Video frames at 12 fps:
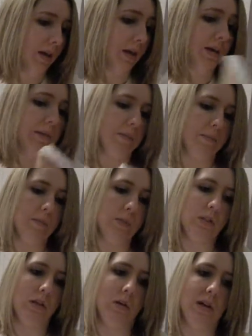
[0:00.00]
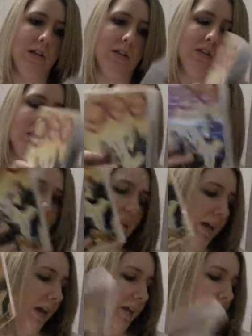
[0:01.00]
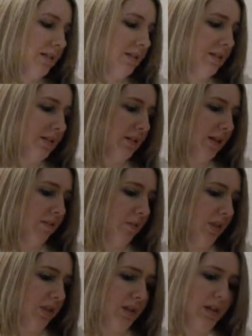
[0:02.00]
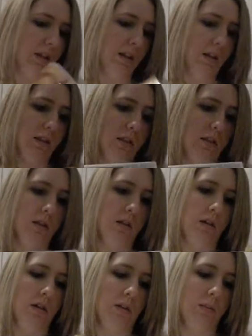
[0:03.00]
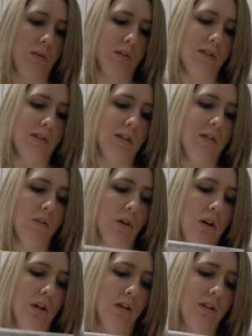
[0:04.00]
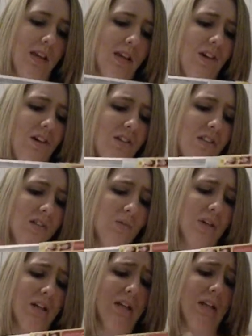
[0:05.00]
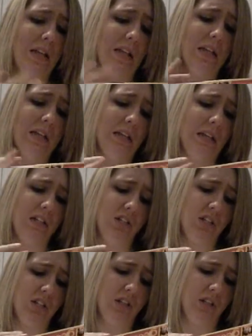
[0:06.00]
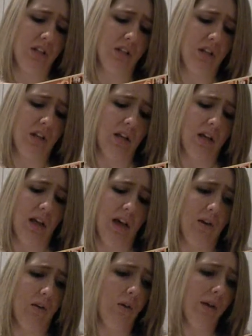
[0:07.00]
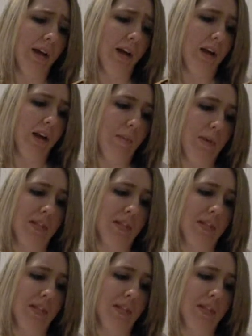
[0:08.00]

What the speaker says: yeah, so I just like the case and stuff with it, and put the sleeve on it. And they call this one Glee Edition. I don't know, I got it